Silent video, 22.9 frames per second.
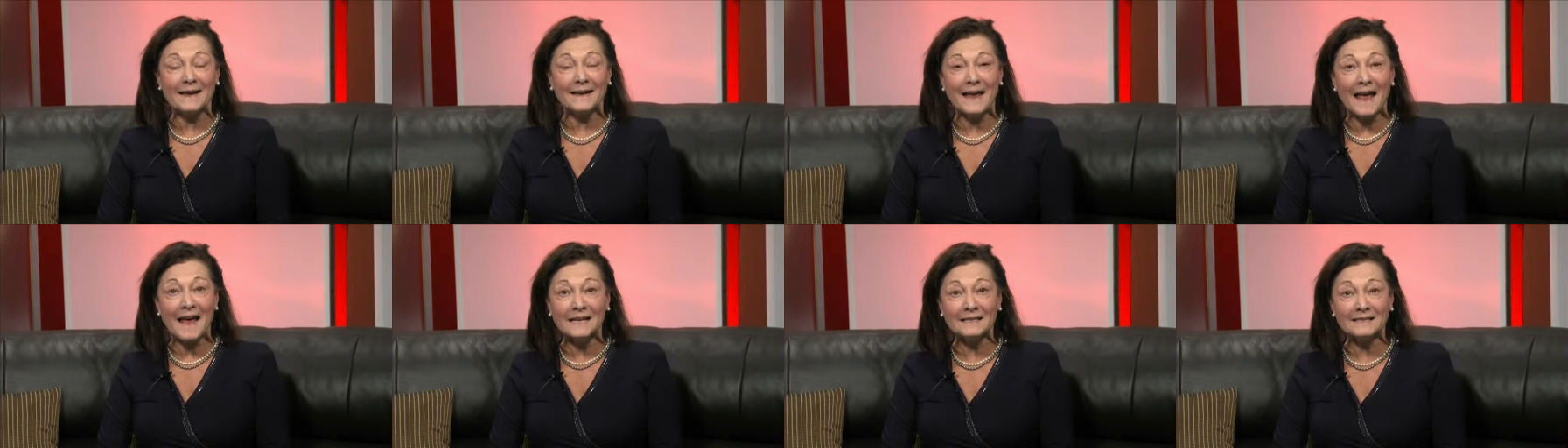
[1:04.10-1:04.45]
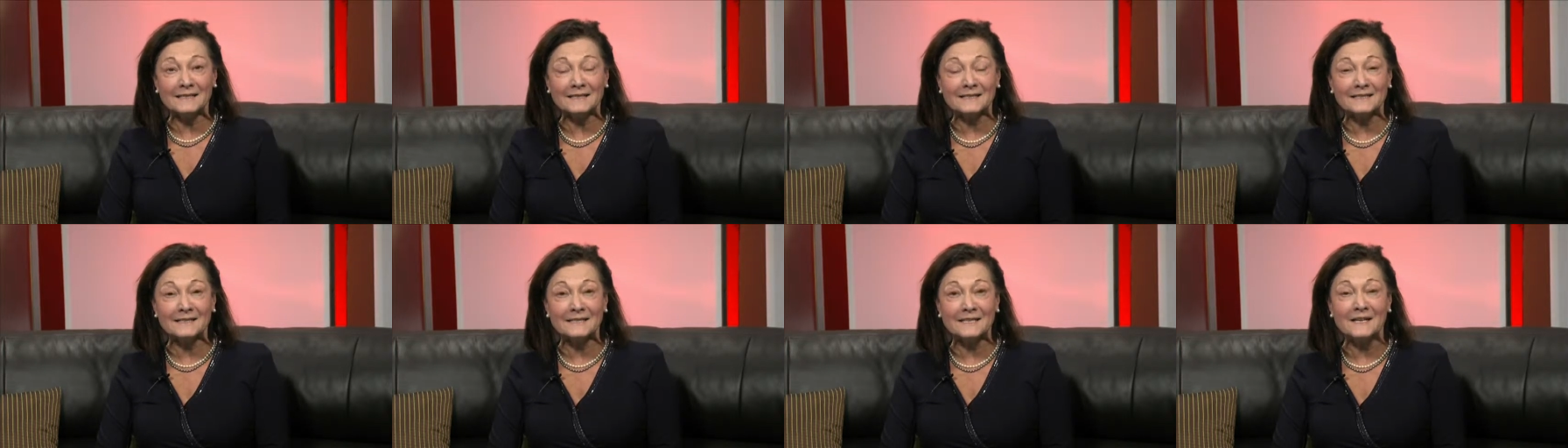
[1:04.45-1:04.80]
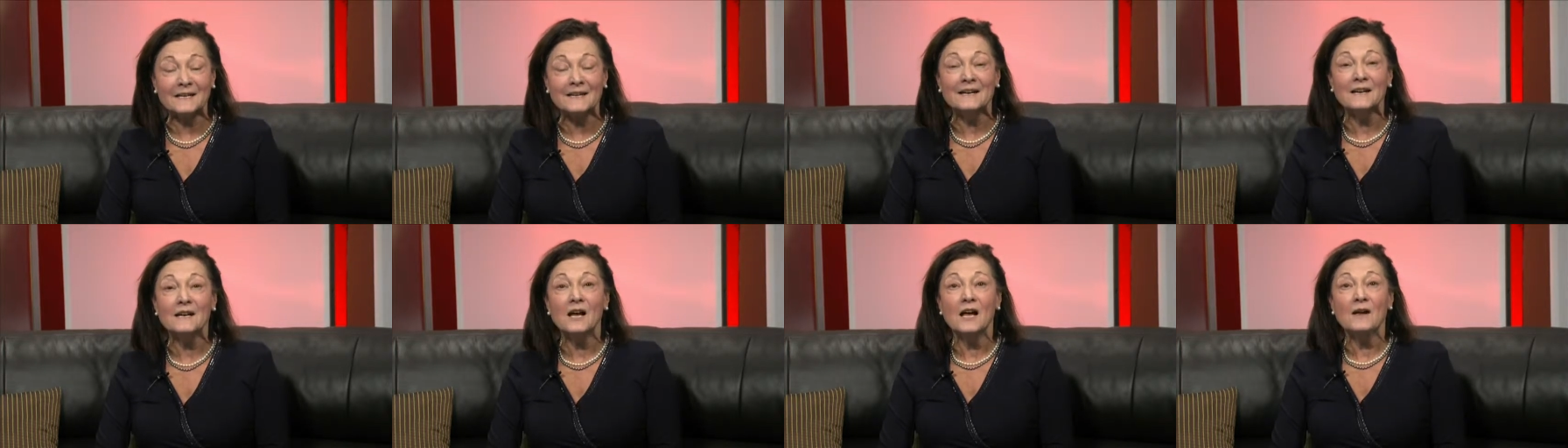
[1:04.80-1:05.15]
guest
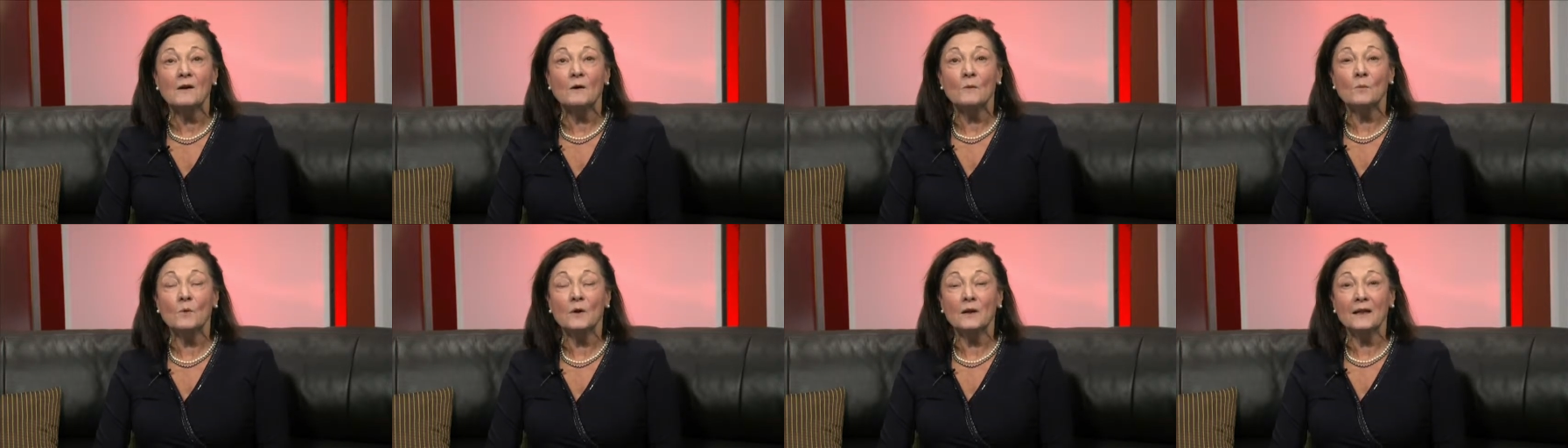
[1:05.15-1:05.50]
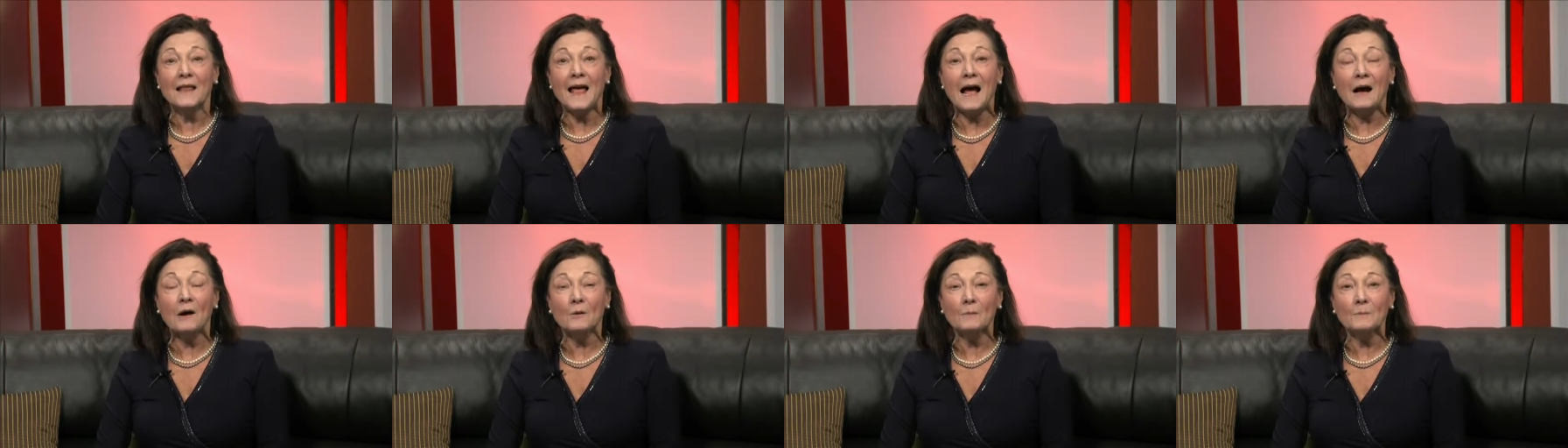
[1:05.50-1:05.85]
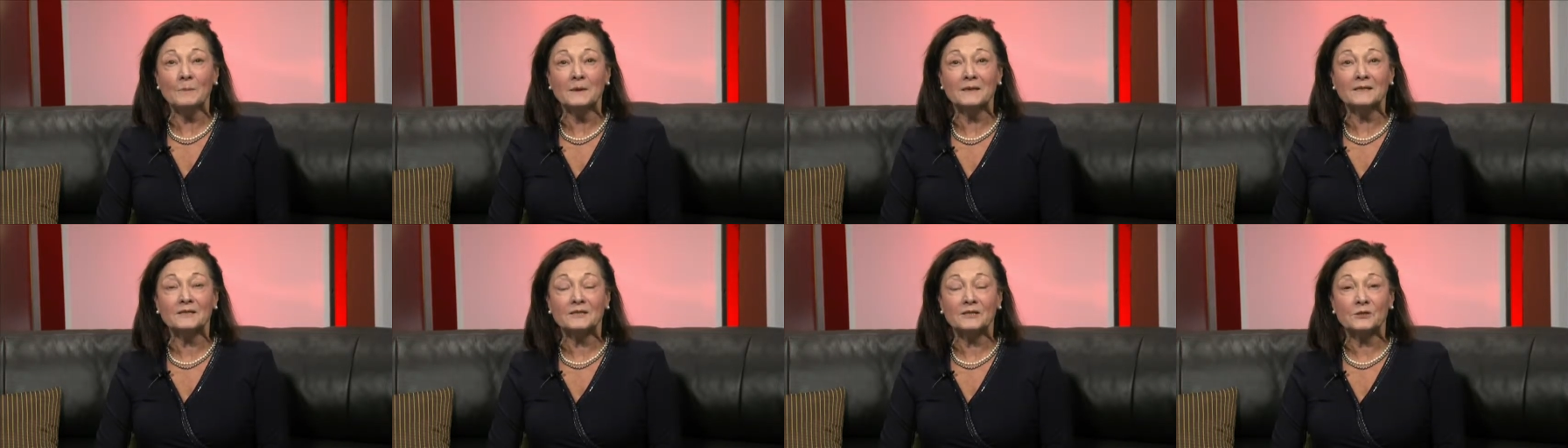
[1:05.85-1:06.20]
will help
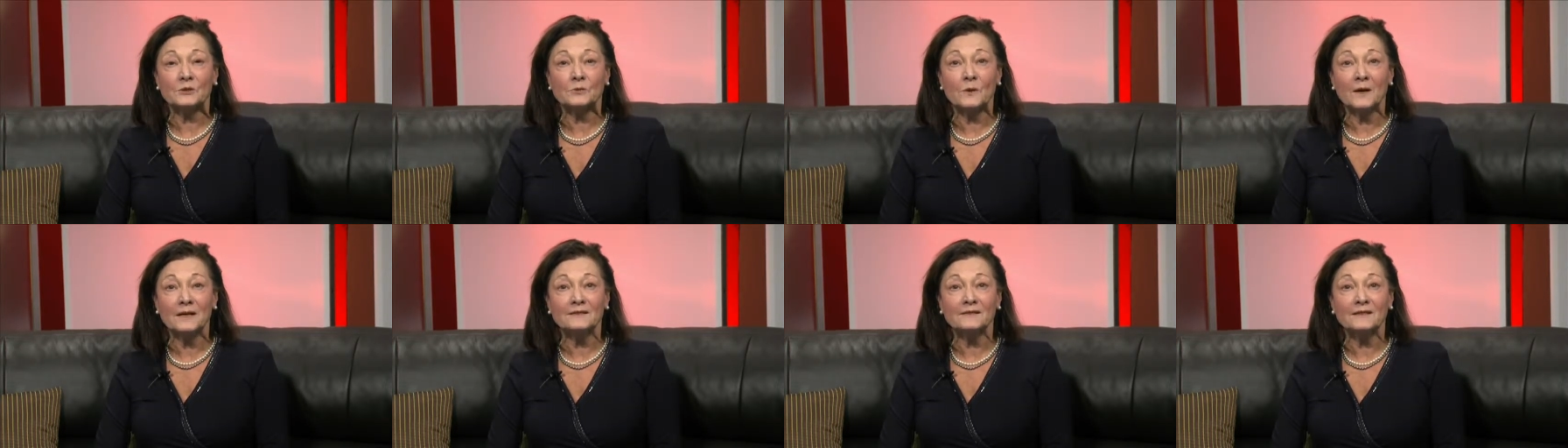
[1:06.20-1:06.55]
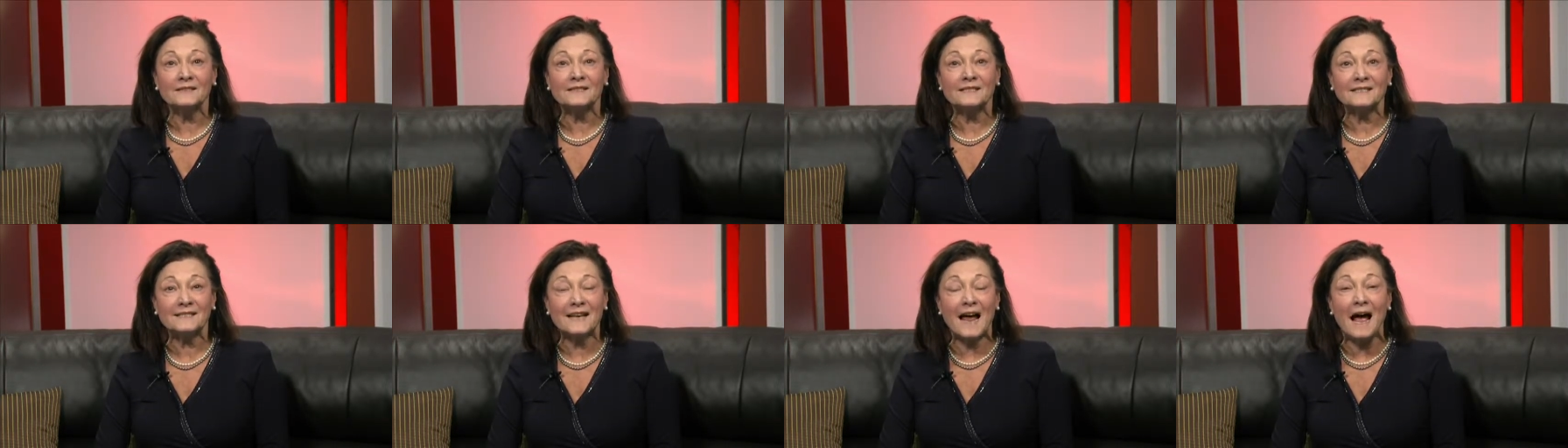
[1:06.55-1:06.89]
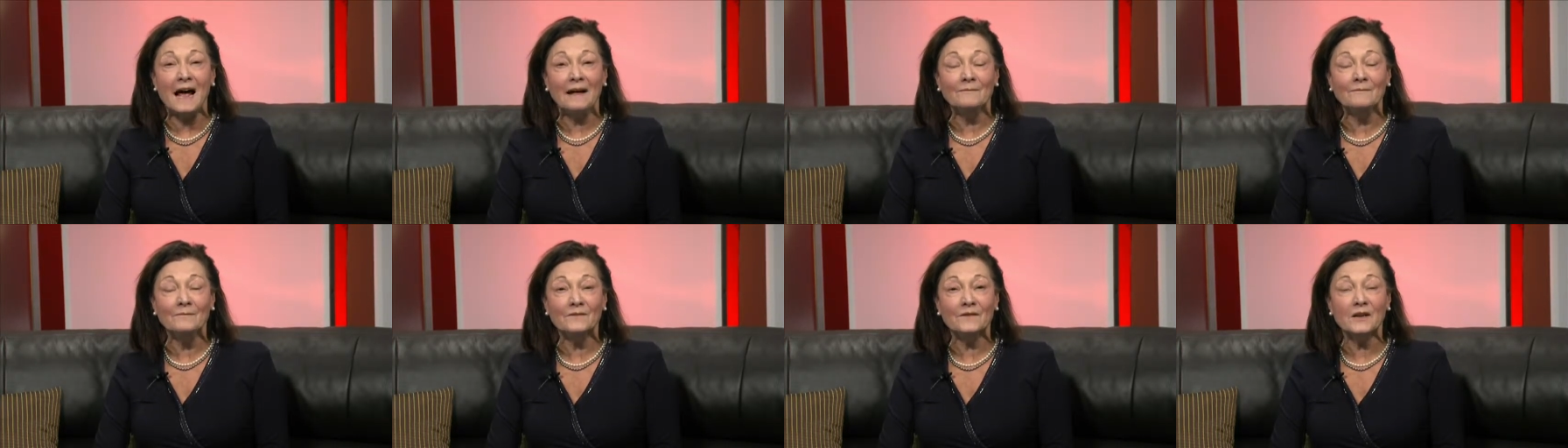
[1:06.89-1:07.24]
us to
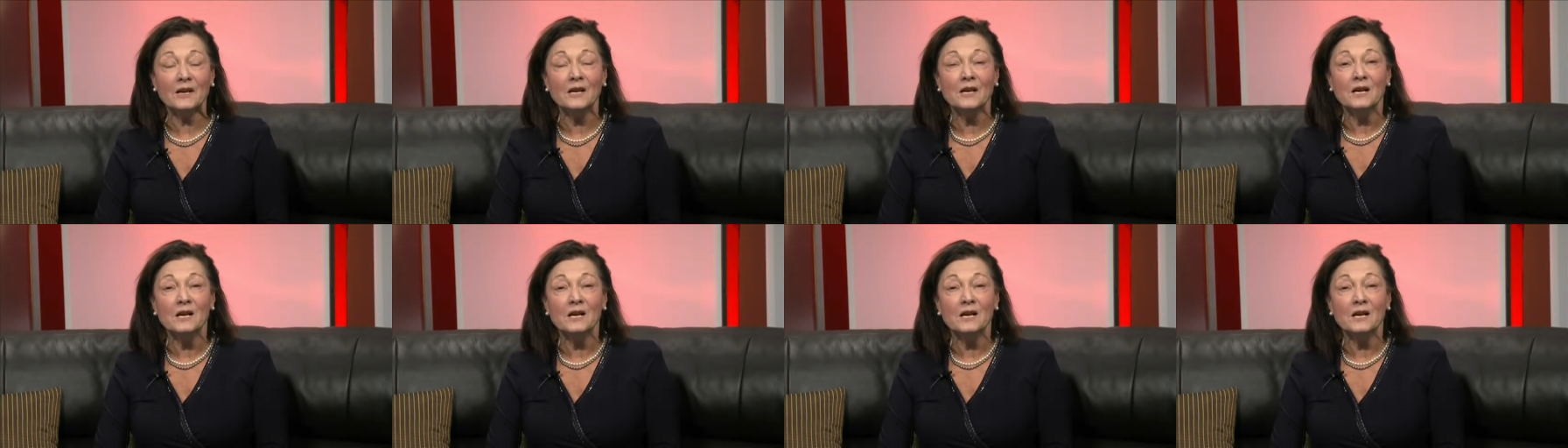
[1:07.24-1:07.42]
understand